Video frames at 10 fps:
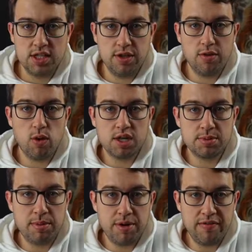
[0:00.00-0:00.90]
So if you watched
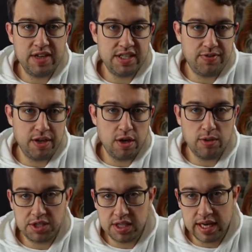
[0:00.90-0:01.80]
my previous video,
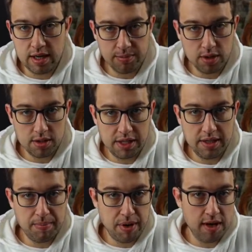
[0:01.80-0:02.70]
which again, I'm going to link
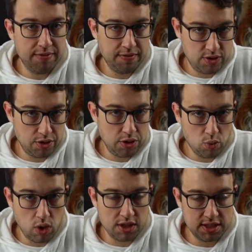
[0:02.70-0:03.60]
above so you can
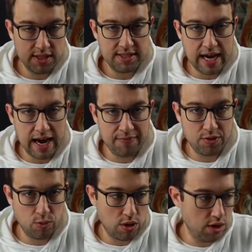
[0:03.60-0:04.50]
watch this
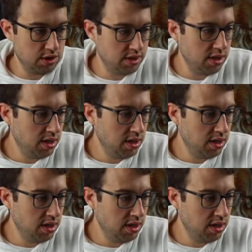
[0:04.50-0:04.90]
afterwards,